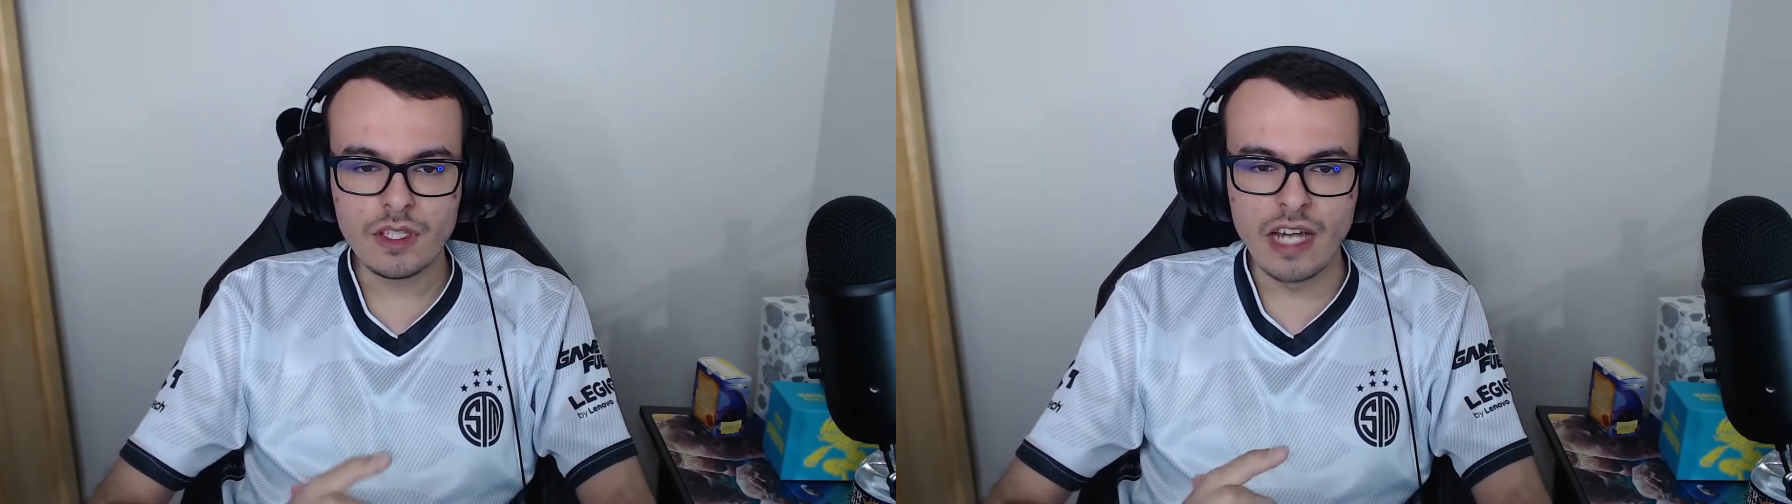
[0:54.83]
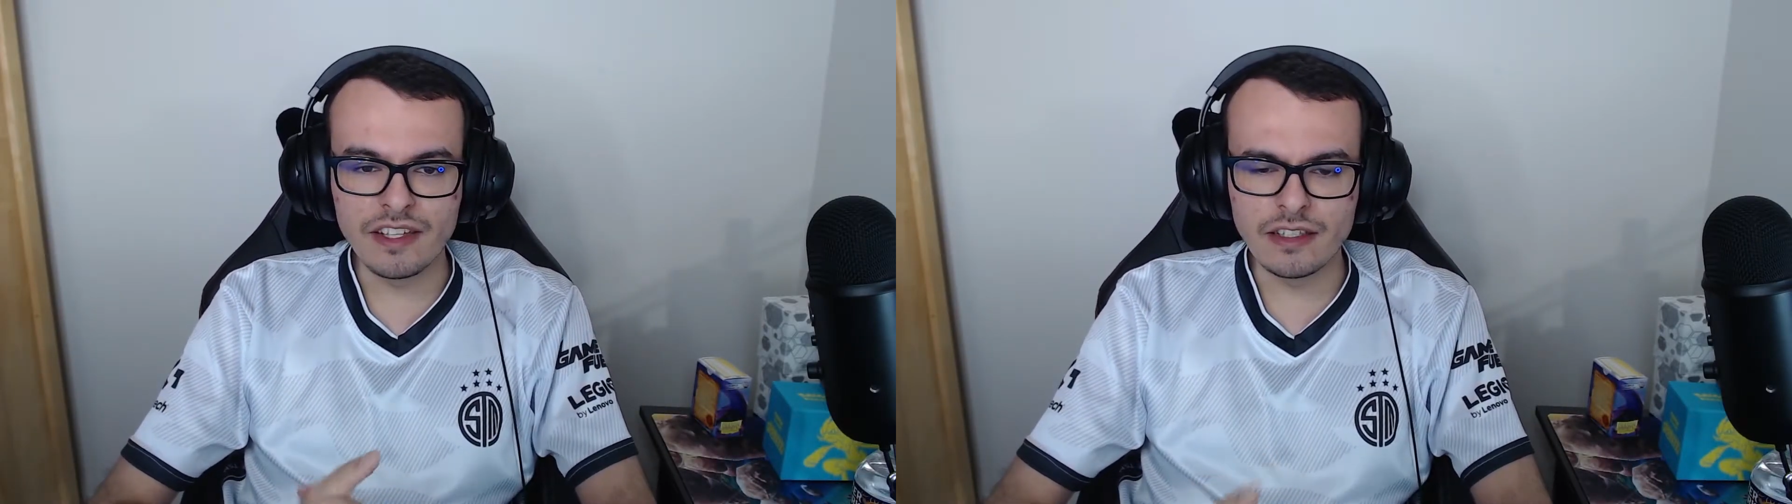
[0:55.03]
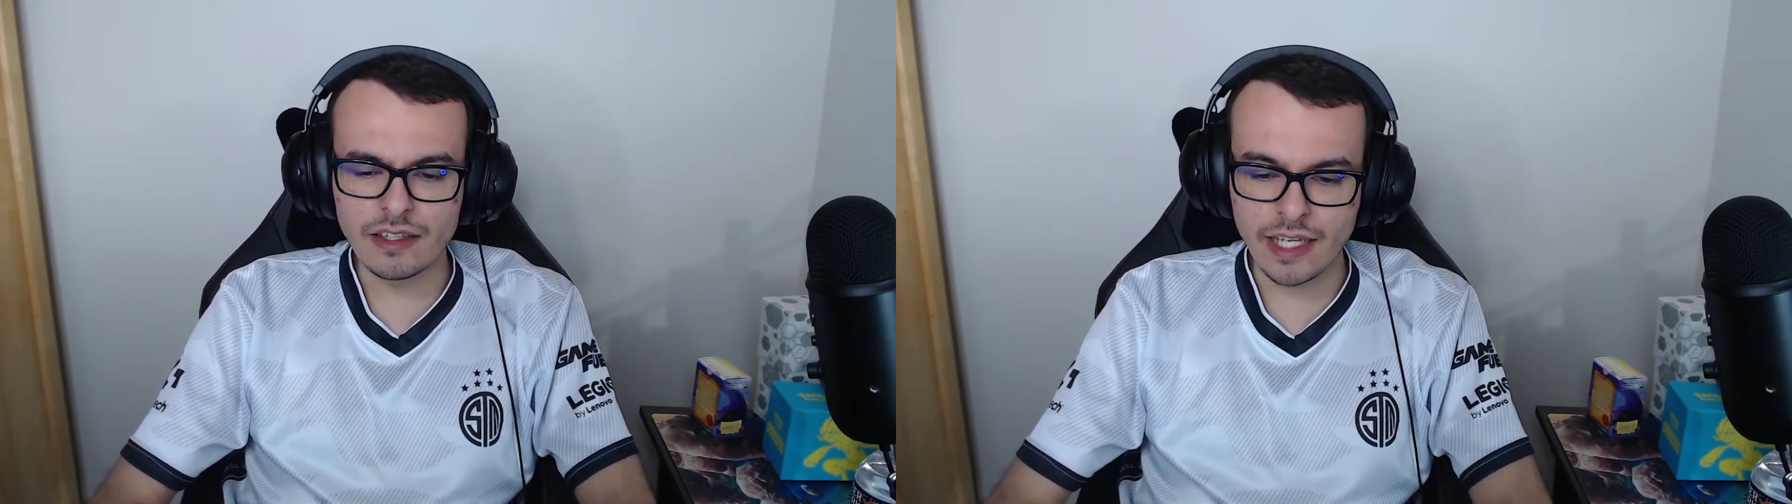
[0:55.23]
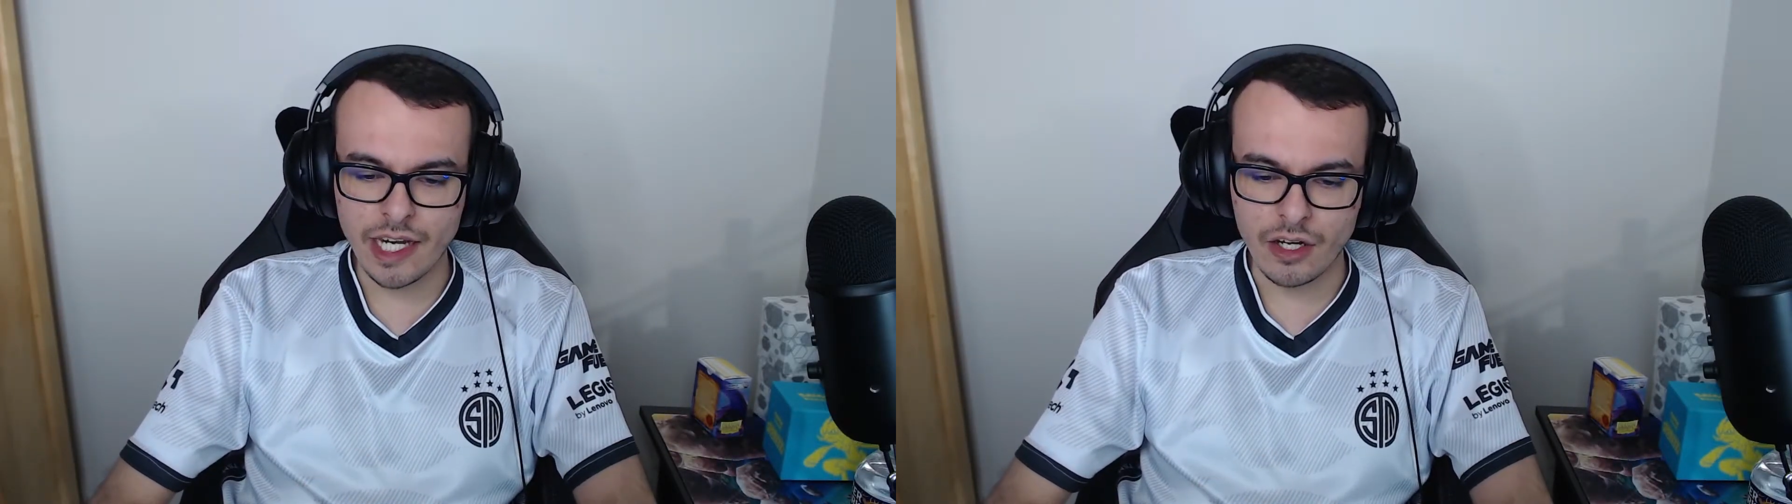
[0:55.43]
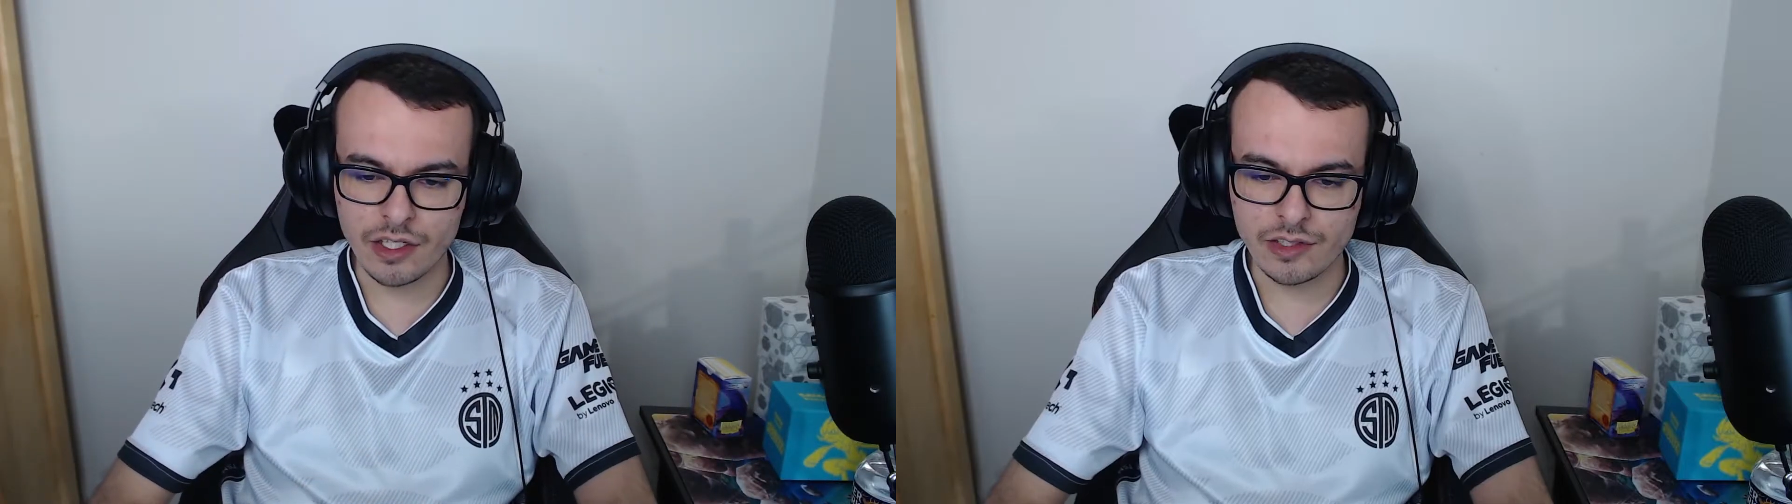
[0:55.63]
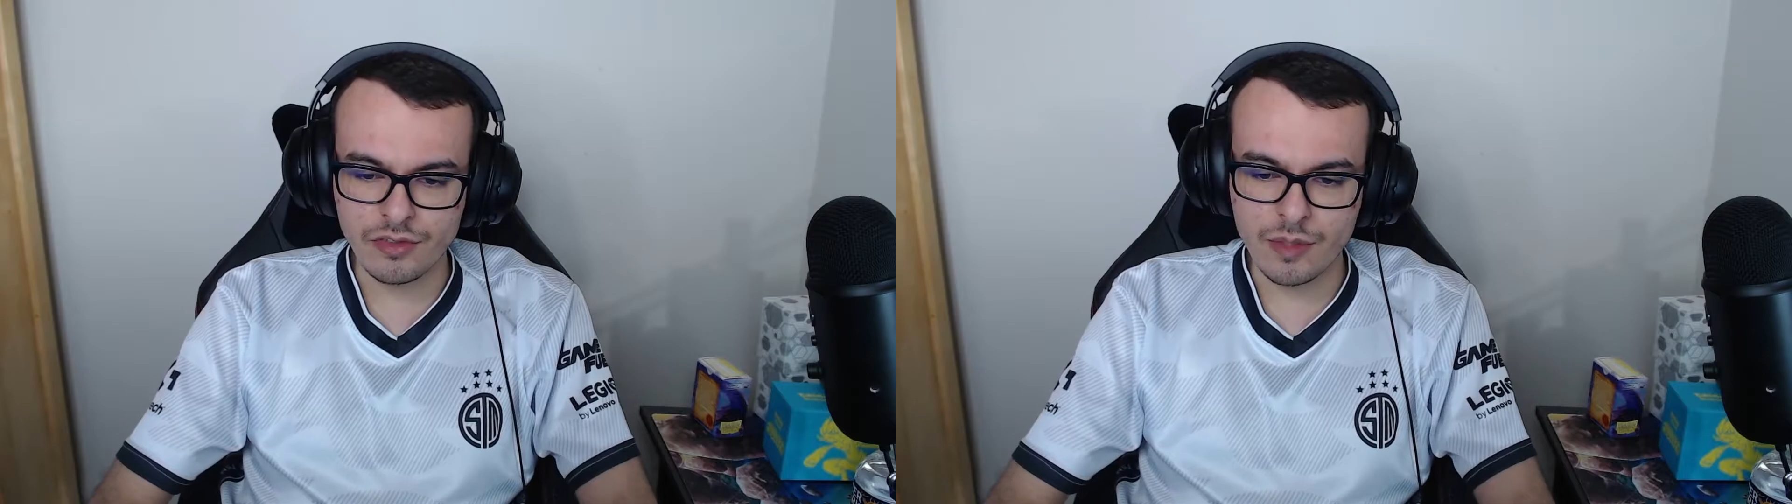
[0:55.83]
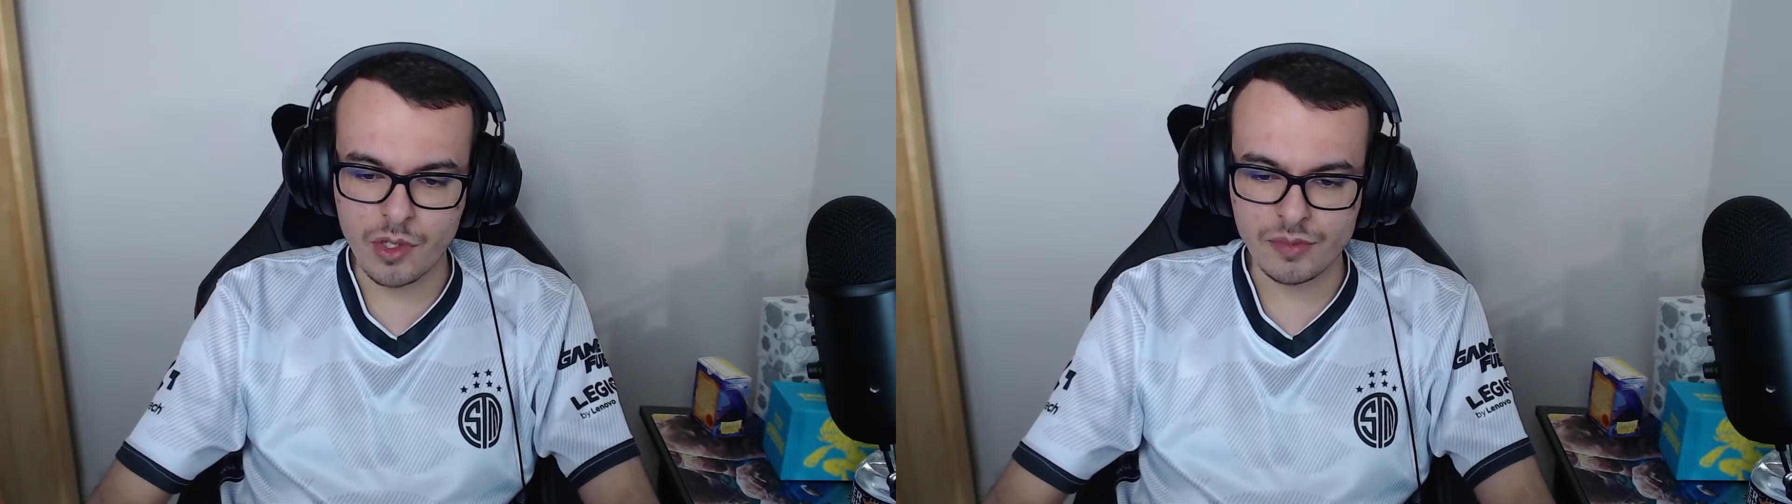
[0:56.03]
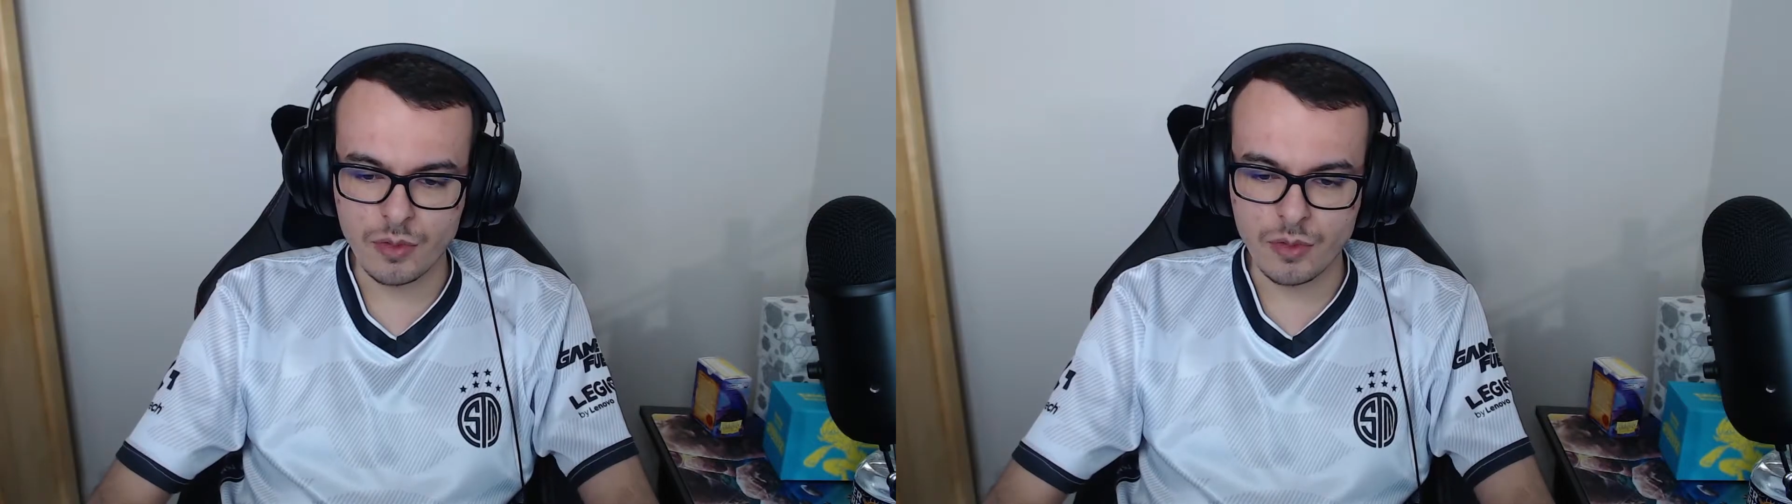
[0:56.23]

I think that the characters for the most